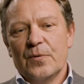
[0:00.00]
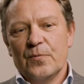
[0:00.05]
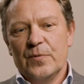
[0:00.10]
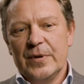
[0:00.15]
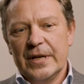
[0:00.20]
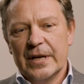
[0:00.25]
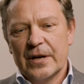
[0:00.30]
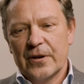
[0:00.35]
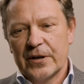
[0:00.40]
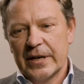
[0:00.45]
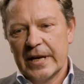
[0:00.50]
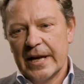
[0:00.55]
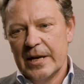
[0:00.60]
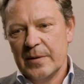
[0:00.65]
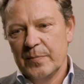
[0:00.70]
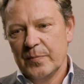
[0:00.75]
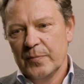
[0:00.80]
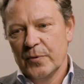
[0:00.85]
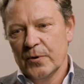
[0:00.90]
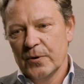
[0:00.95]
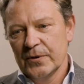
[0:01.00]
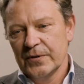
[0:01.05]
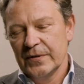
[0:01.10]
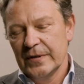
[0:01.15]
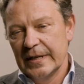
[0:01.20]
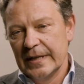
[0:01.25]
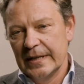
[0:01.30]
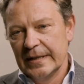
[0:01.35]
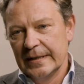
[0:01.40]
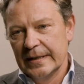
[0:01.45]
We are a port
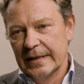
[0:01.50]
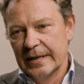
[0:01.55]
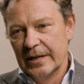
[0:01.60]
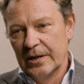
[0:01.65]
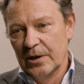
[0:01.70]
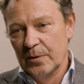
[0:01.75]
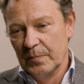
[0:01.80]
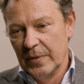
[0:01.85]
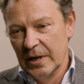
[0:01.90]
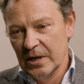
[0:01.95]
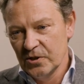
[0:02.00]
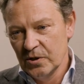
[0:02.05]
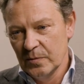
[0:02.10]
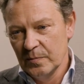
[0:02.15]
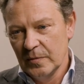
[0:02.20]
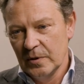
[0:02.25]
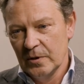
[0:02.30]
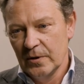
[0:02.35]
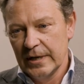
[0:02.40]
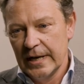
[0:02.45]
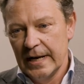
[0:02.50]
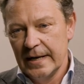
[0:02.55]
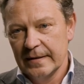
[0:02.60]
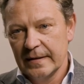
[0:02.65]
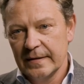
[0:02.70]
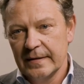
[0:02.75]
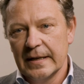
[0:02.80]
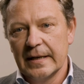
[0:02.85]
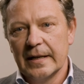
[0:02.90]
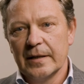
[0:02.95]
in Belgium
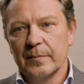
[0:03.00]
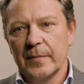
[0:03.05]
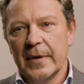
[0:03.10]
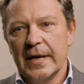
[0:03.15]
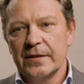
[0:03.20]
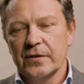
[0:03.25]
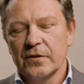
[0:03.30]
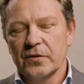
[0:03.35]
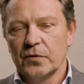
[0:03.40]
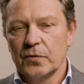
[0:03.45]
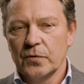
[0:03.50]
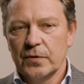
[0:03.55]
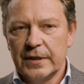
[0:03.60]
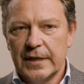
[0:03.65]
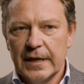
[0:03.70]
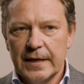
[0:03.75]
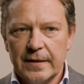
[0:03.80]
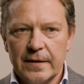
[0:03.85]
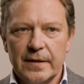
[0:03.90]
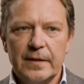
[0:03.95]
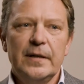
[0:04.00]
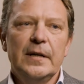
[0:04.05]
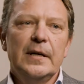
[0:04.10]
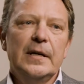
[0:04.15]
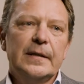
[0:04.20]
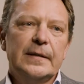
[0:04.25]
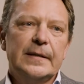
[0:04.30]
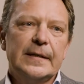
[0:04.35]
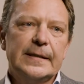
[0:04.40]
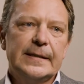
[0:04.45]
located, and it makes us together
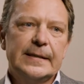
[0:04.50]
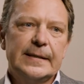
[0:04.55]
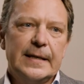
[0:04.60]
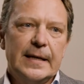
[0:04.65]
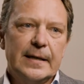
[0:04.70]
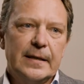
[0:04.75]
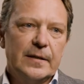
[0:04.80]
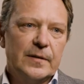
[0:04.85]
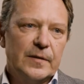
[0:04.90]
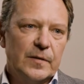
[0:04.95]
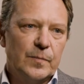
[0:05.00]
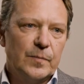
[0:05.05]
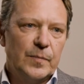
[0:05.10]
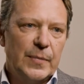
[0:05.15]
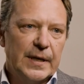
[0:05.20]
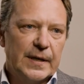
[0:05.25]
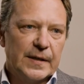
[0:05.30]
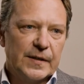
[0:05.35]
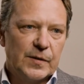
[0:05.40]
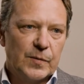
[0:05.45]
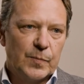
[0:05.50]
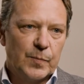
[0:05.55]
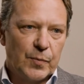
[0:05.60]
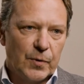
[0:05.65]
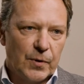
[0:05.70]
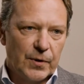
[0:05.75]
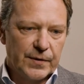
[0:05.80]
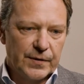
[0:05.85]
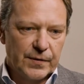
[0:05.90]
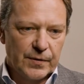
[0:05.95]
the second biggest
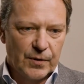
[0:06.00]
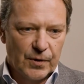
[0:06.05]
port